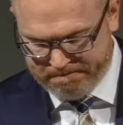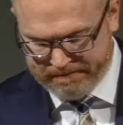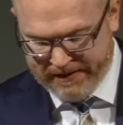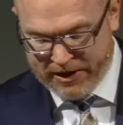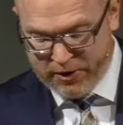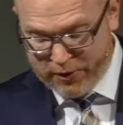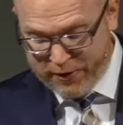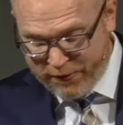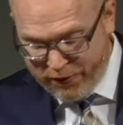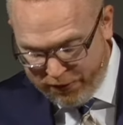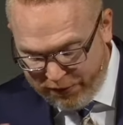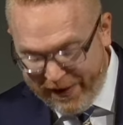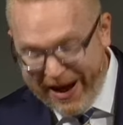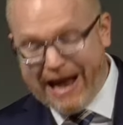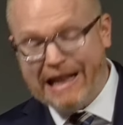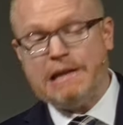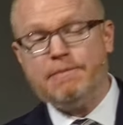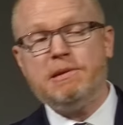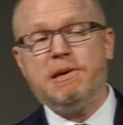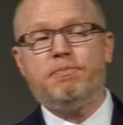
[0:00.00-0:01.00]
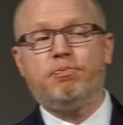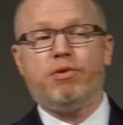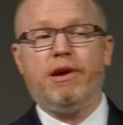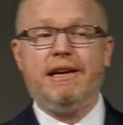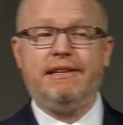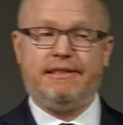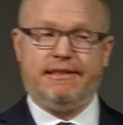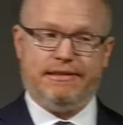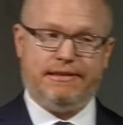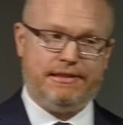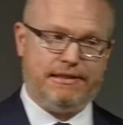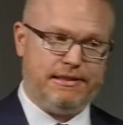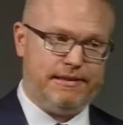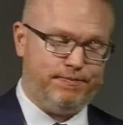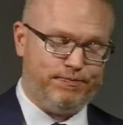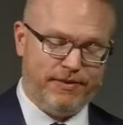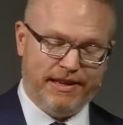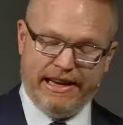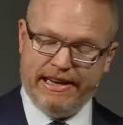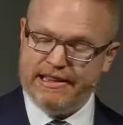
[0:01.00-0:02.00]
that are infallibly present
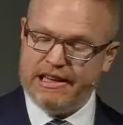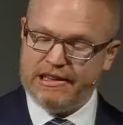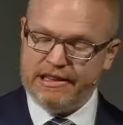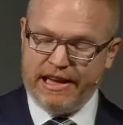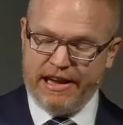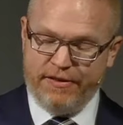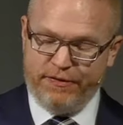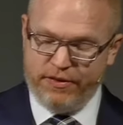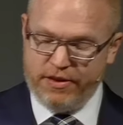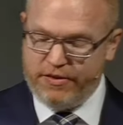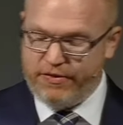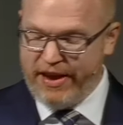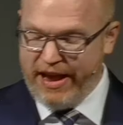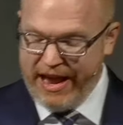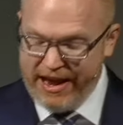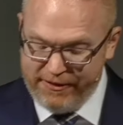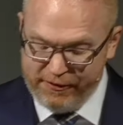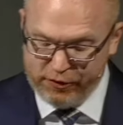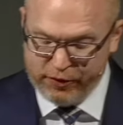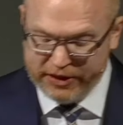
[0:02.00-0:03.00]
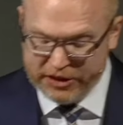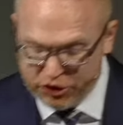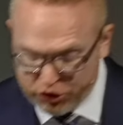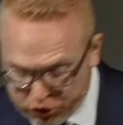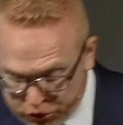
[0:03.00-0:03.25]
in the life of every